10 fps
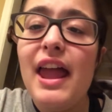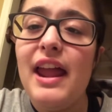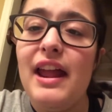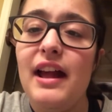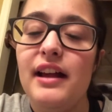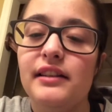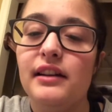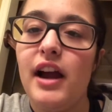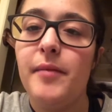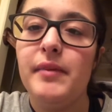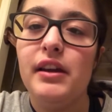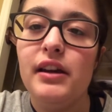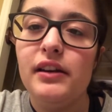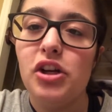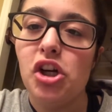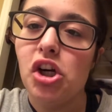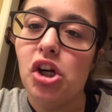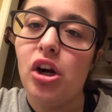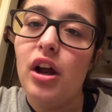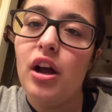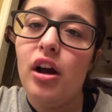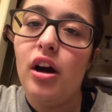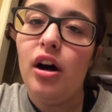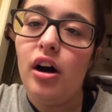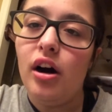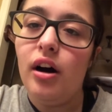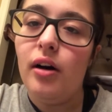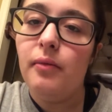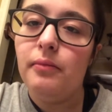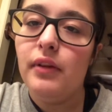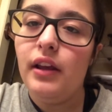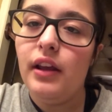and I'm eating dinner. I'm